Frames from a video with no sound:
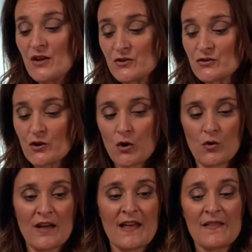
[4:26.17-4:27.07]

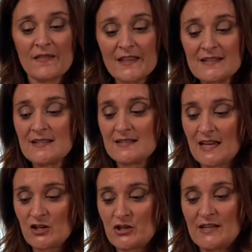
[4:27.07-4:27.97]
So this is
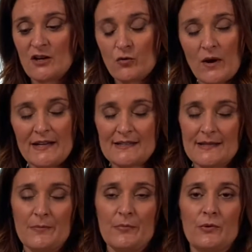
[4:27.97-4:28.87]
actually quite
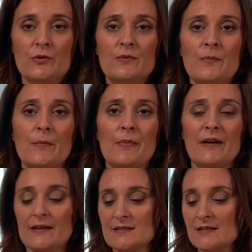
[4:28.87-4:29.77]
simple,
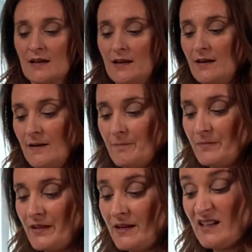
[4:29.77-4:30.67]
but
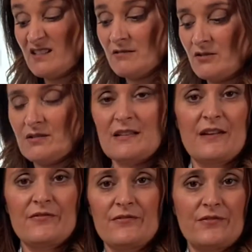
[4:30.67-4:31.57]
um, I guess you just have,